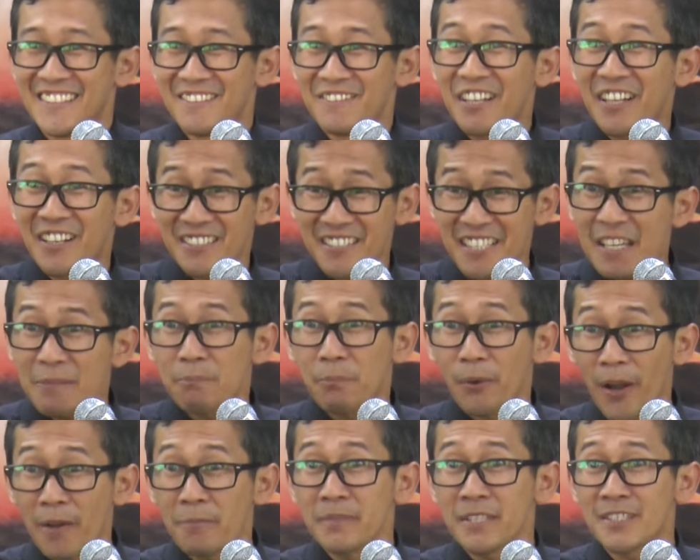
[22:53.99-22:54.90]
Because he
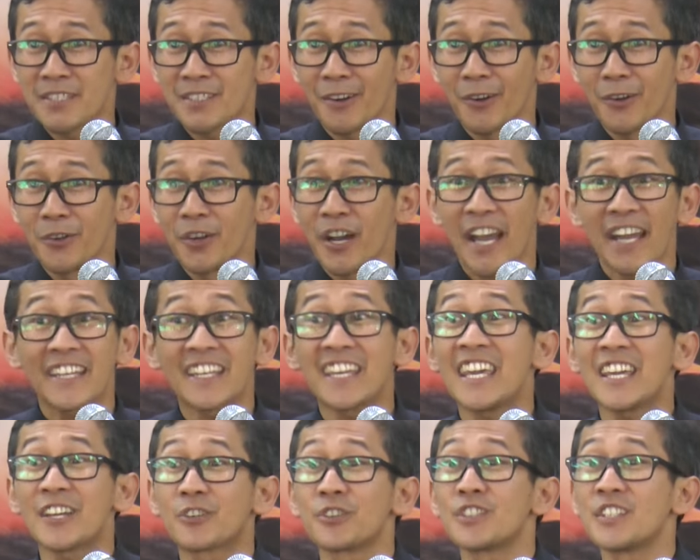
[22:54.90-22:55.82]
promised so and
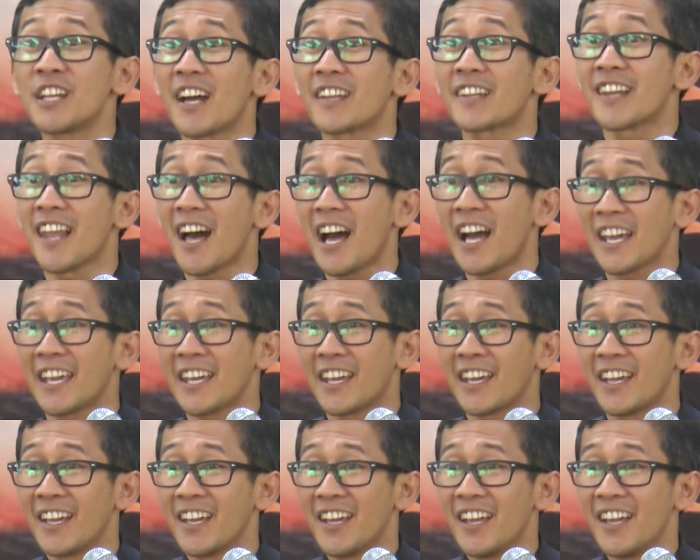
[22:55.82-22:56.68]
he could not lie.